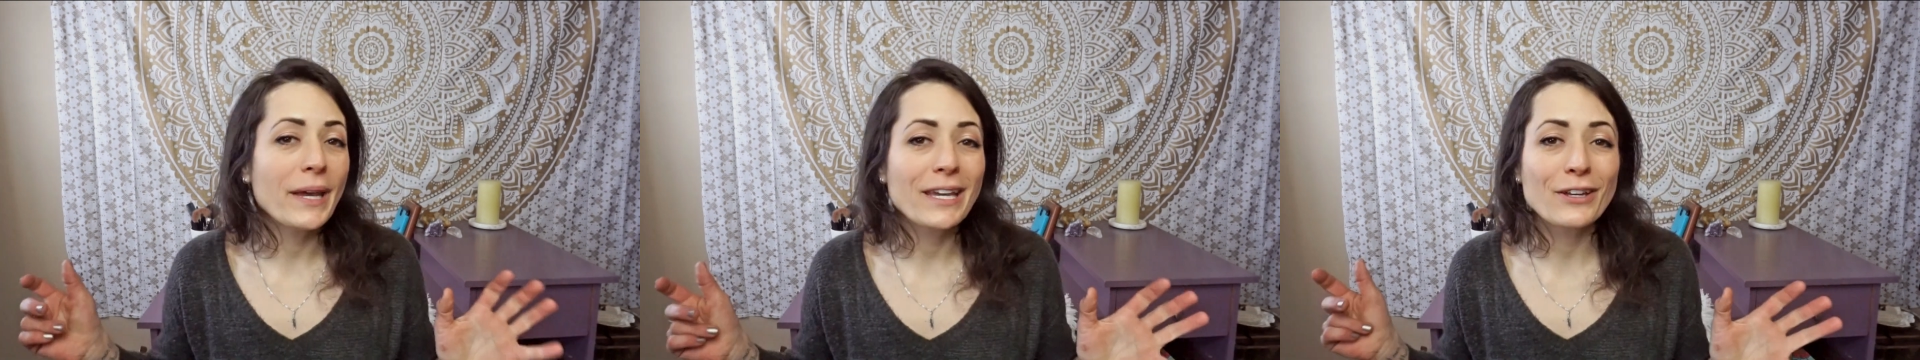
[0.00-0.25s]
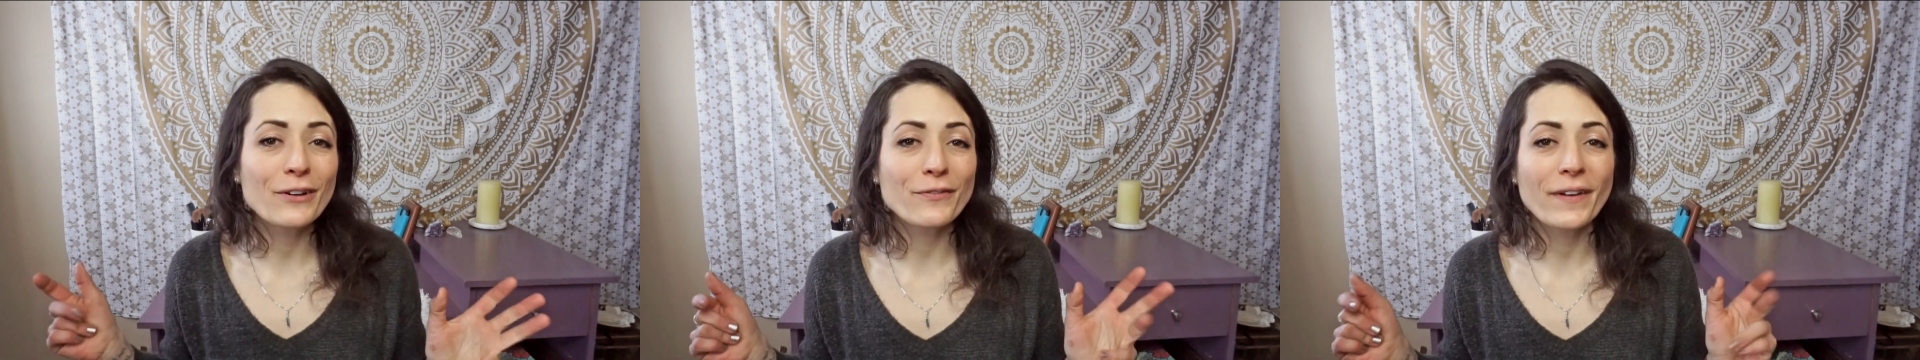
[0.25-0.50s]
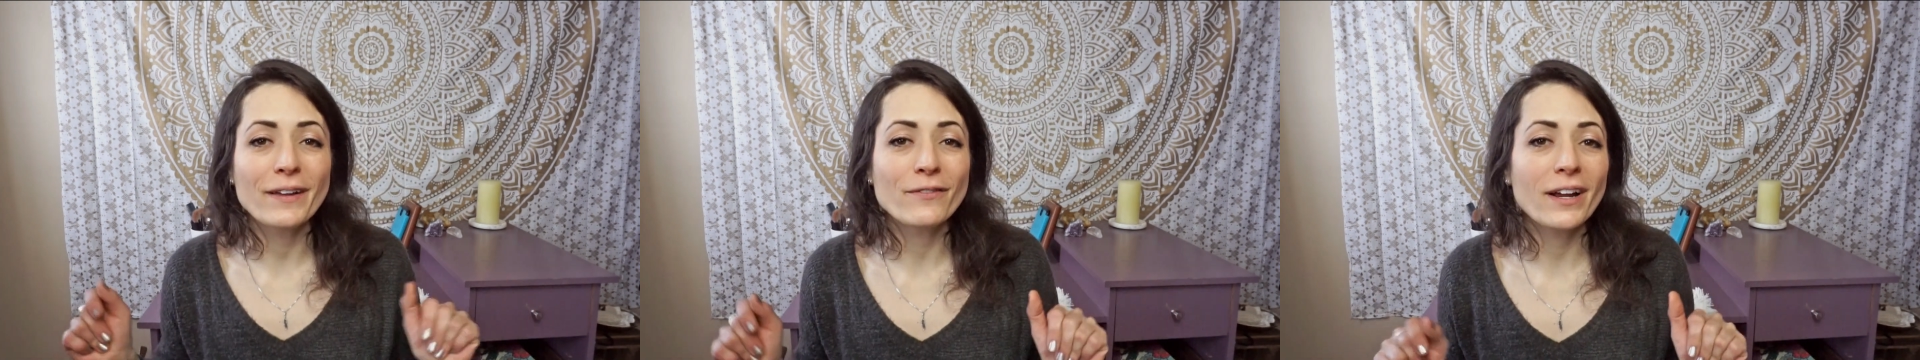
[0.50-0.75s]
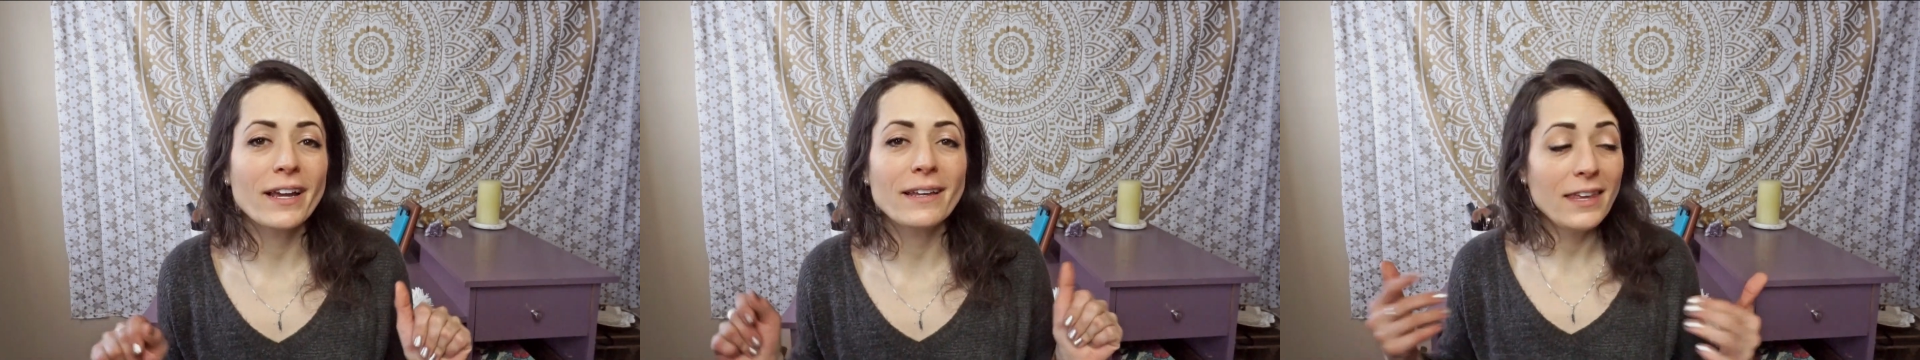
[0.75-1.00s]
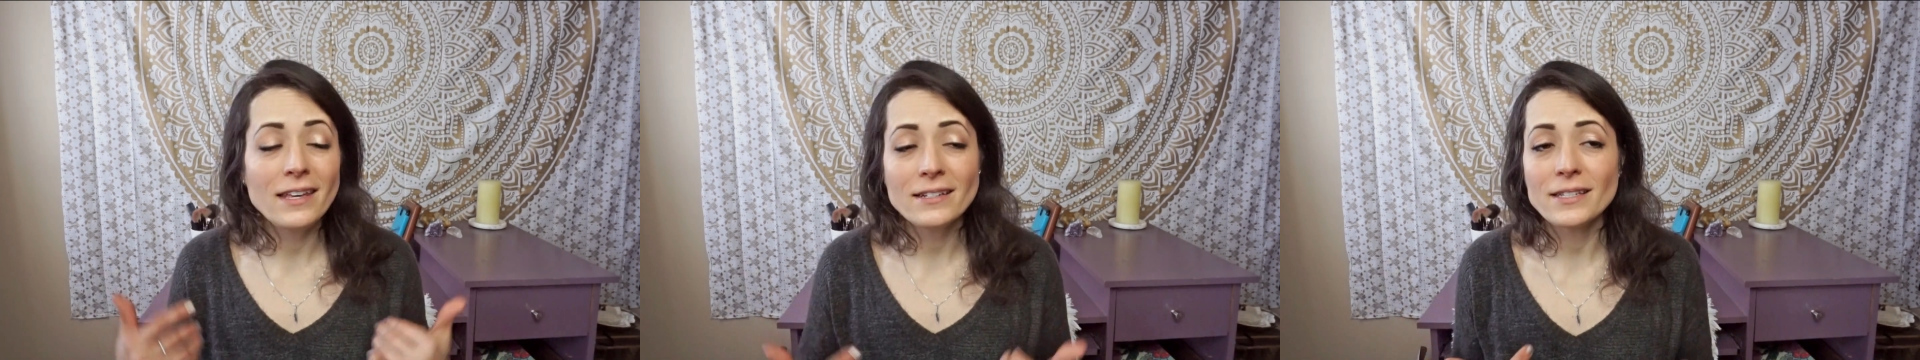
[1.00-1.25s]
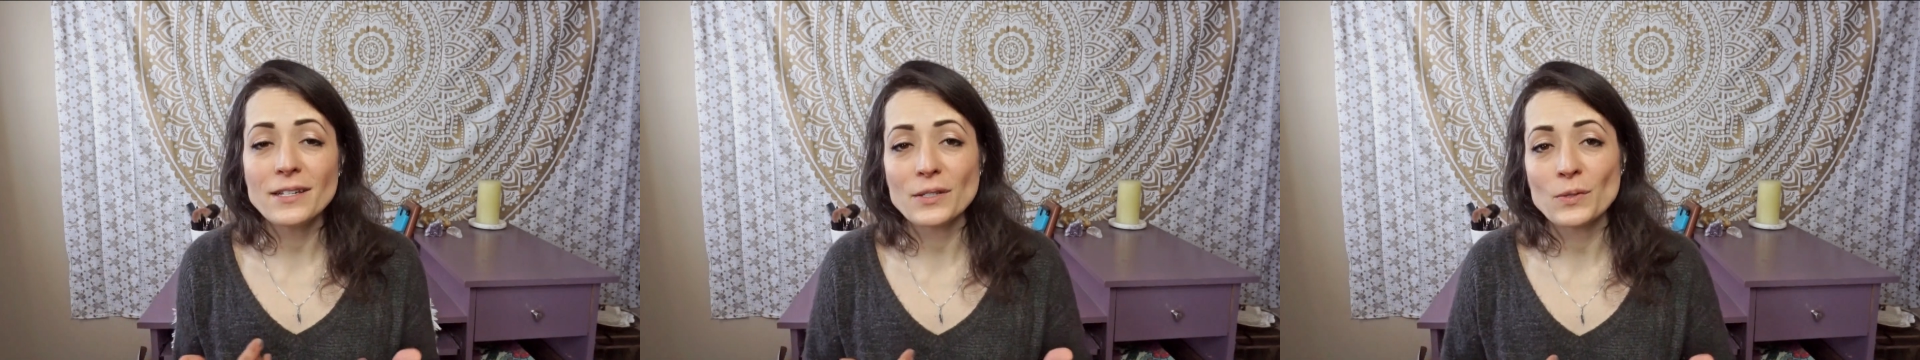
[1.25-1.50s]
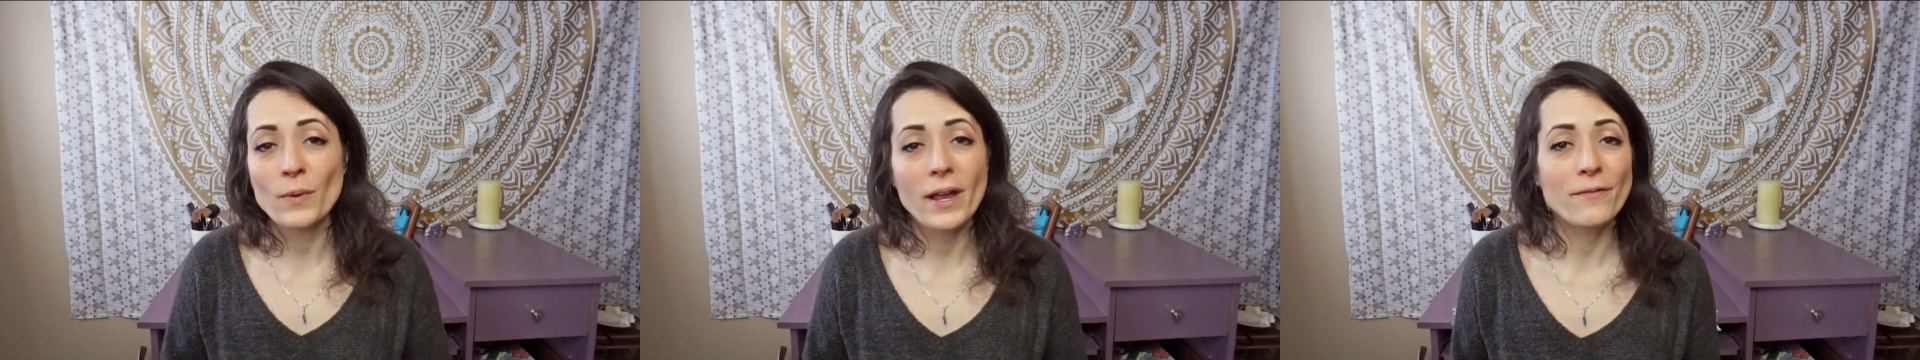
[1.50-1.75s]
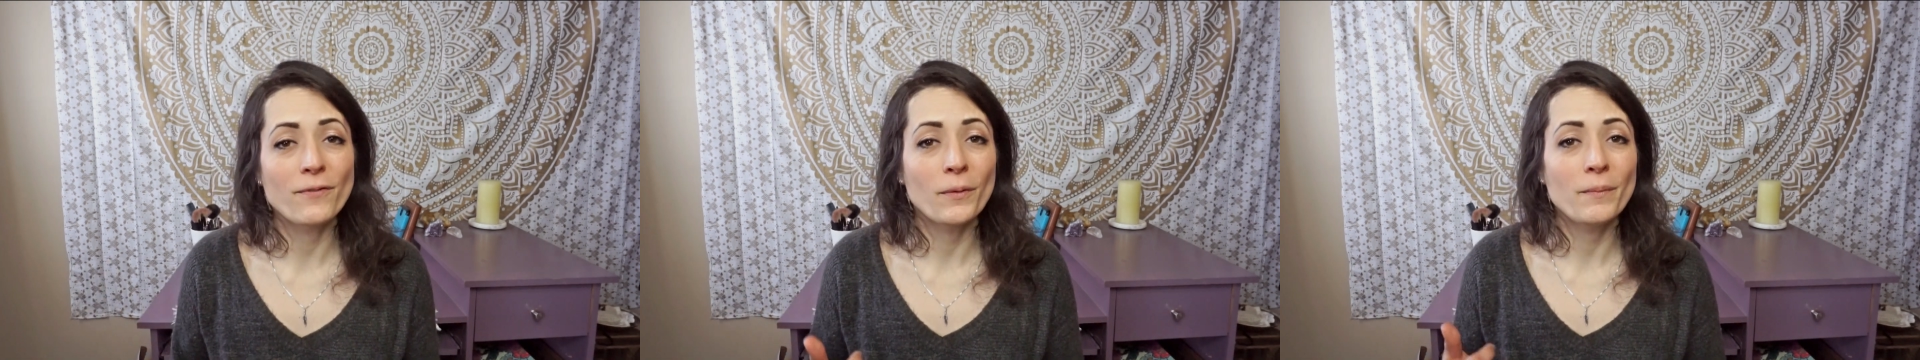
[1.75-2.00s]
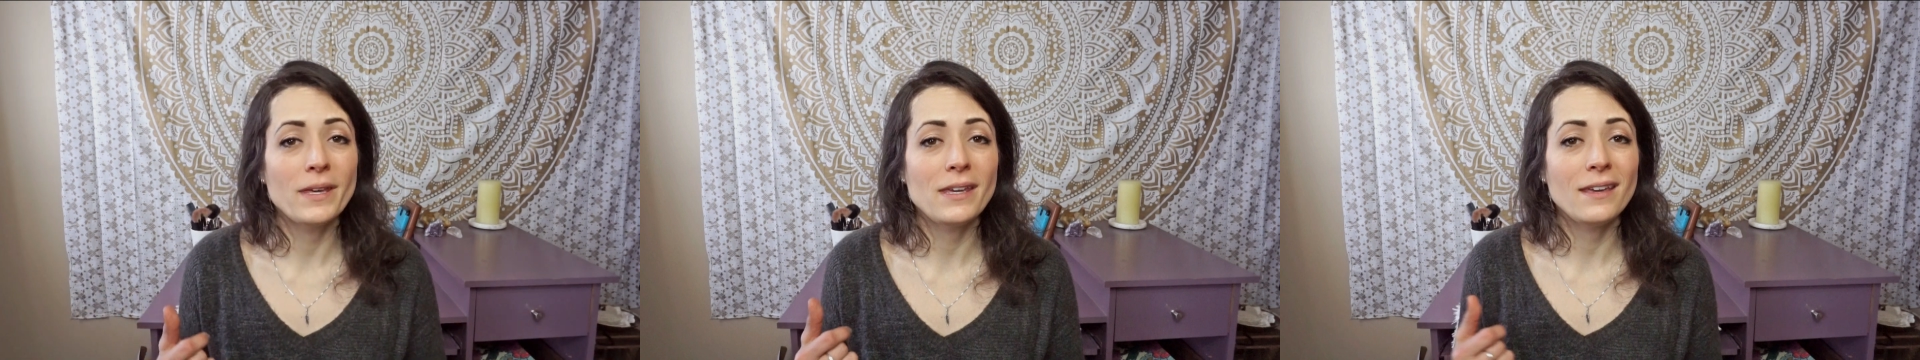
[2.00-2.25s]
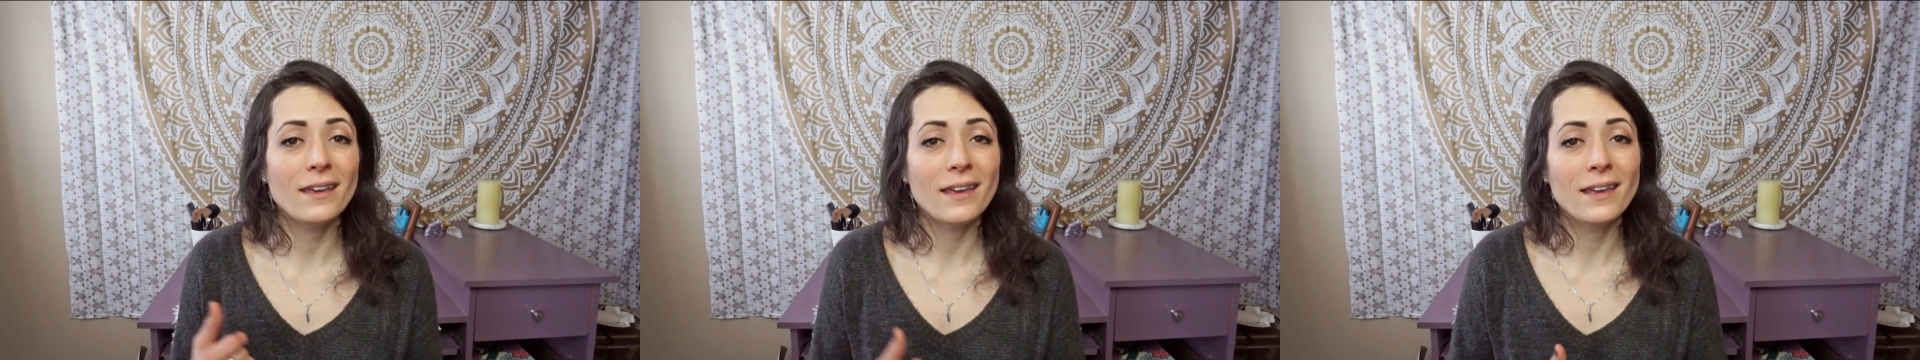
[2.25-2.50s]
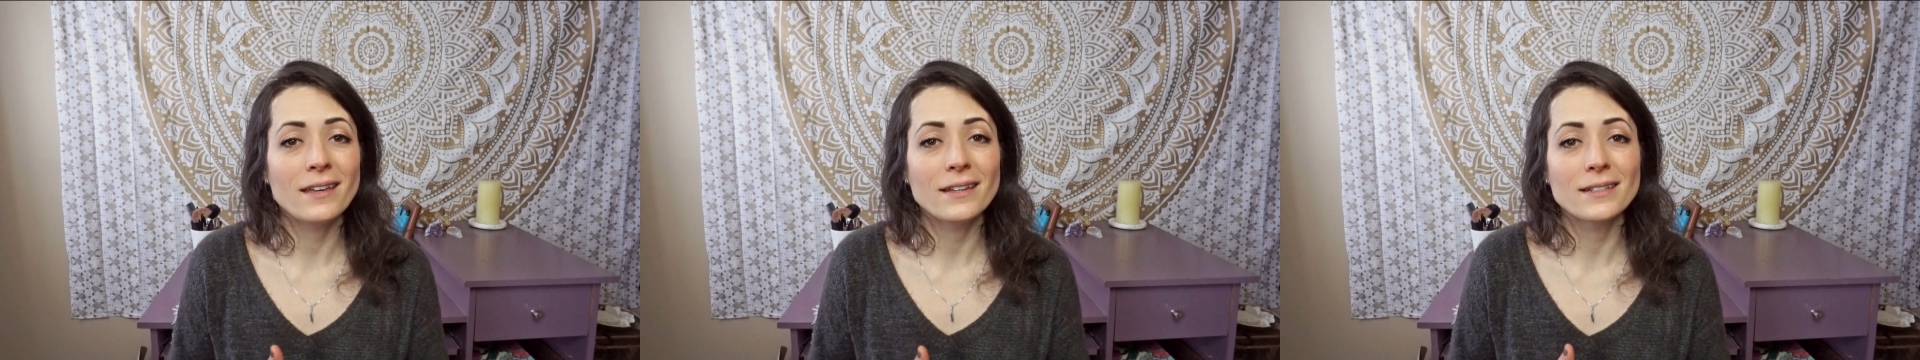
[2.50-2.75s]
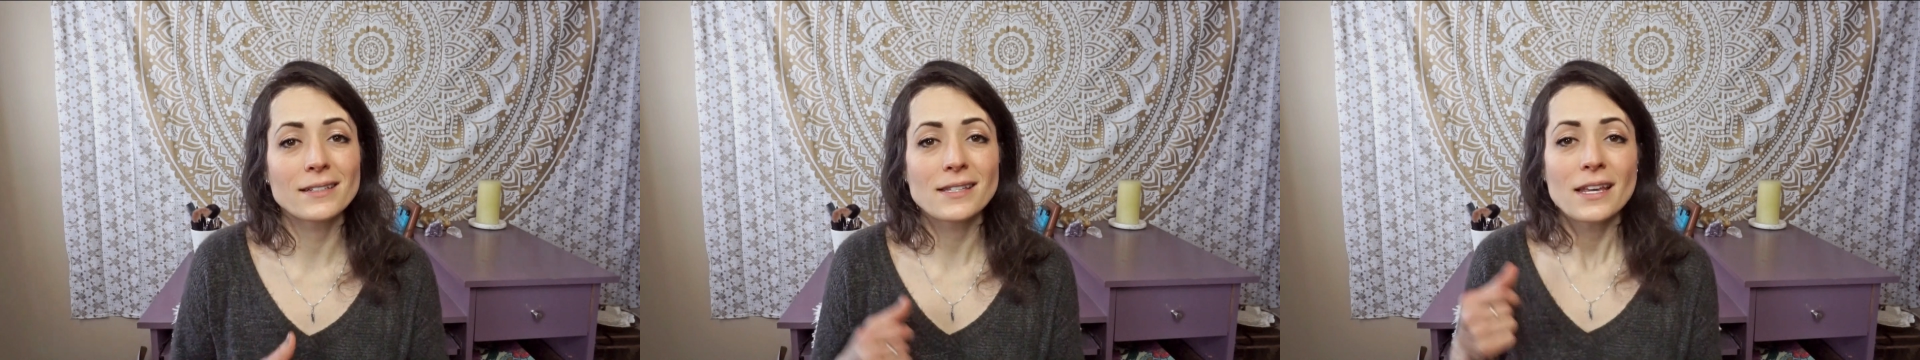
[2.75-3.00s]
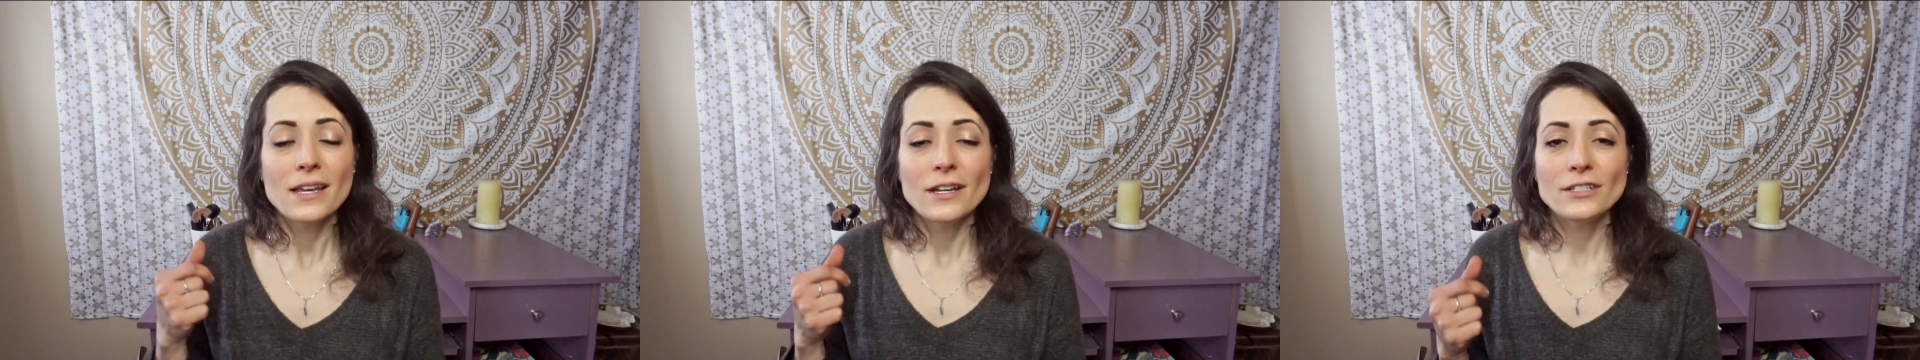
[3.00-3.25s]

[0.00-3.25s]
Pick your favorite. The easiest way for me is